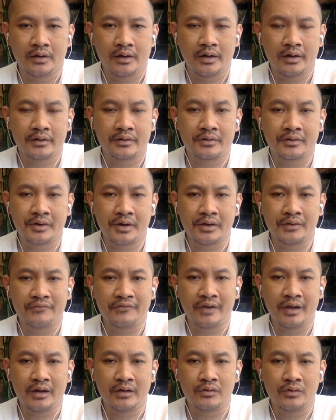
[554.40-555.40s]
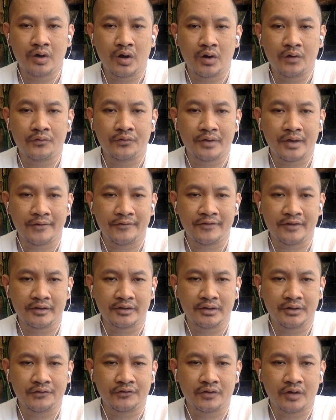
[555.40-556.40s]
A great value of
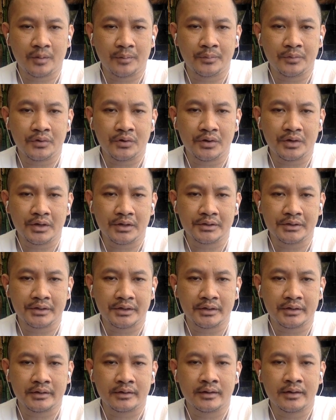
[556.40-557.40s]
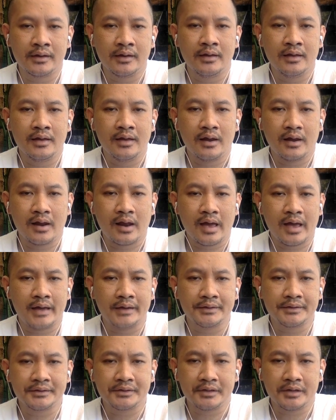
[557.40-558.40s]
effective communication
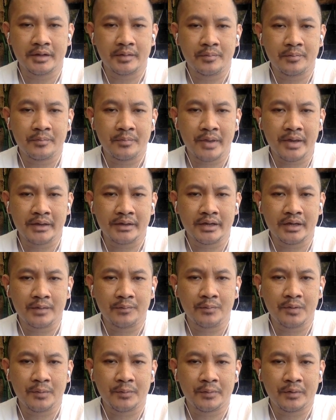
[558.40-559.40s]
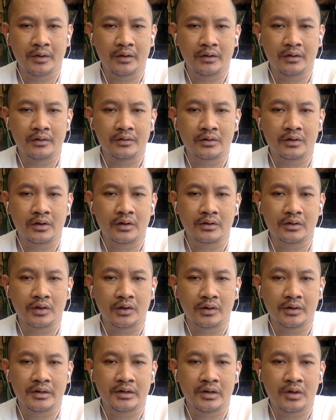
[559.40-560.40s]
lies in making people not
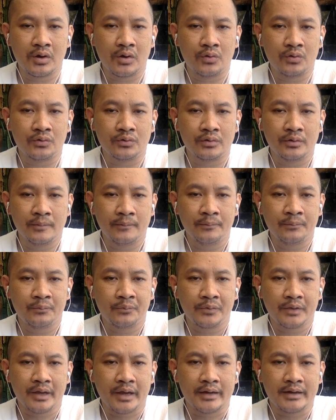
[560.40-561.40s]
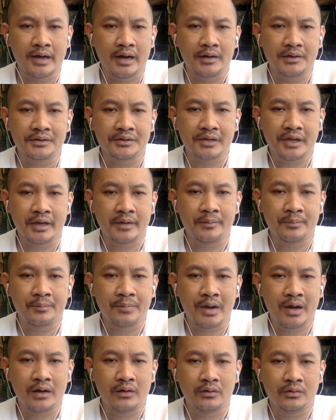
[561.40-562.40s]
only know and understand
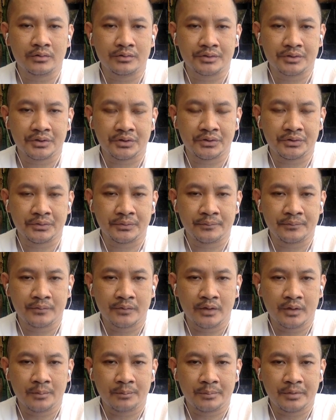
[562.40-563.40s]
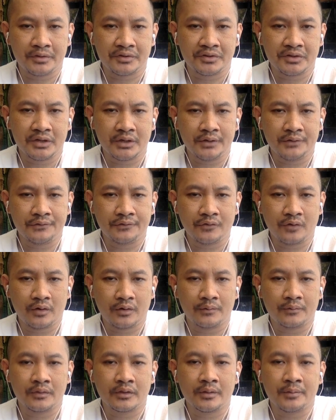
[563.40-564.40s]
but also perceive
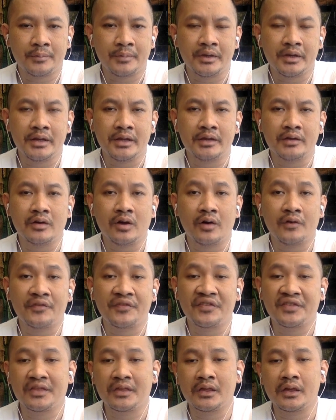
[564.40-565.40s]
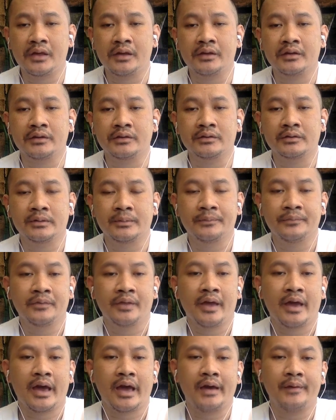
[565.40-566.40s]
the meaning of things
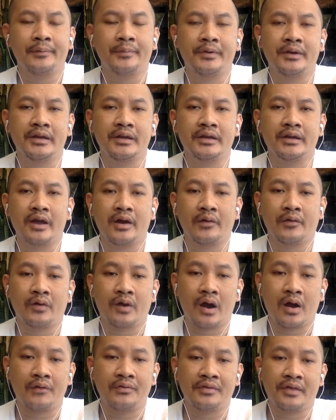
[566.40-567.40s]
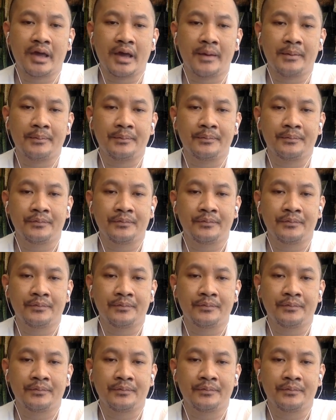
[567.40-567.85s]
happening around them.